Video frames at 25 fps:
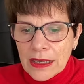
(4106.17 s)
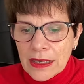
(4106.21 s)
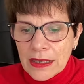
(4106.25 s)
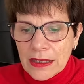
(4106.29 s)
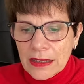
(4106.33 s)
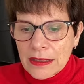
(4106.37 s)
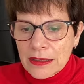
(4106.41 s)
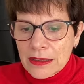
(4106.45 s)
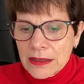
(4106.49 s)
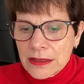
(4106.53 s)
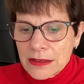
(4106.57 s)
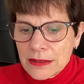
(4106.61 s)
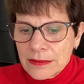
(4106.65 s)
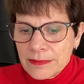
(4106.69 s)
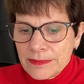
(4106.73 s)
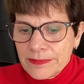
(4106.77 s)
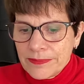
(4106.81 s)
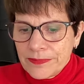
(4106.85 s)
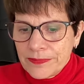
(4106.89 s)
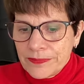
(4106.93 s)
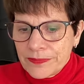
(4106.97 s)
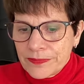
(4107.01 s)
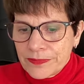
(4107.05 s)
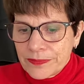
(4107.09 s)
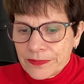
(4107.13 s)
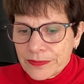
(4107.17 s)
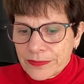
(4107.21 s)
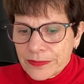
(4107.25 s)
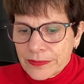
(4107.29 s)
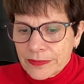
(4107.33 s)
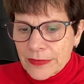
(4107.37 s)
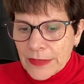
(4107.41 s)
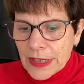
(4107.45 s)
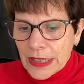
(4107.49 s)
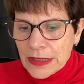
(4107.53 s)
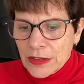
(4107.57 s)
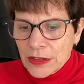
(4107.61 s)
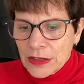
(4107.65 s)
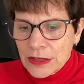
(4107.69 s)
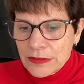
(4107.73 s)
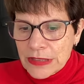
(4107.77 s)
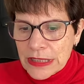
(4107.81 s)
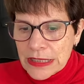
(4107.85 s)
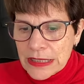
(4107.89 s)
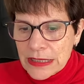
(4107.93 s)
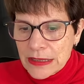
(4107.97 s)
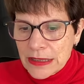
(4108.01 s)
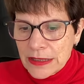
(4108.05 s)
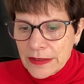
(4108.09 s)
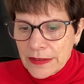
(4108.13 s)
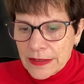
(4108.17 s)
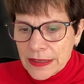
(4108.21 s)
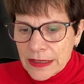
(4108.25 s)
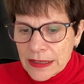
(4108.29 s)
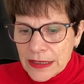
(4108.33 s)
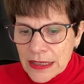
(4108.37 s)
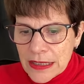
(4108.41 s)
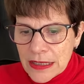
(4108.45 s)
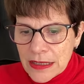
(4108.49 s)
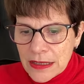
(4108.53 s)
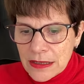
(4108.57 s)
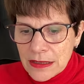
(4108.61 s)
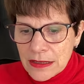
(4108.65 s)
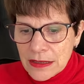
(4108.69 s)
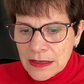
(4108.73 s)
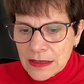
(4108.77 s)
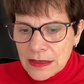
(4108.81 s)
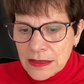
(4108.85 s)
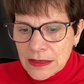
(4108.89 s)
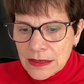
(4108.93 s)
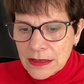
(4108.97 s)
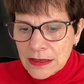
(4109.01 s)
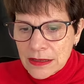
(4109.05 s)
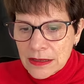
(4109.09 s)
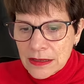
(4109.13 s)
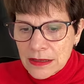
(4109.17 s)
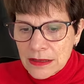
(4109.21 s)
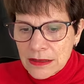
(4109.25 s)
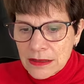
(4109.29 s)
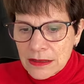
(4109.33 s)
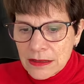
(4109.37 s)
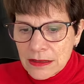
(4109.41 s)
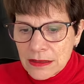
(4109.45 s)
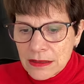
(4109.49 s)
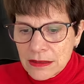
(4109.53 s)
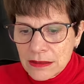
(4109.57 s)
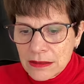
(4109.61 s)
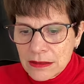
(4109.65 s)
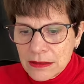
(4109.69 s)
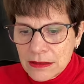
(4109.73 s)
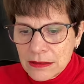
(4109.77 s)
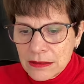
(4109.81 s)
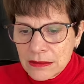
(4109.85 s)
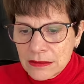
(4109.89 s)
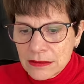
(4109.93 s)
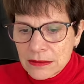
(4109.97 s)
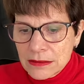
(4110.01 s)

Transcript: Um, I don't know if there's anything else. Uh...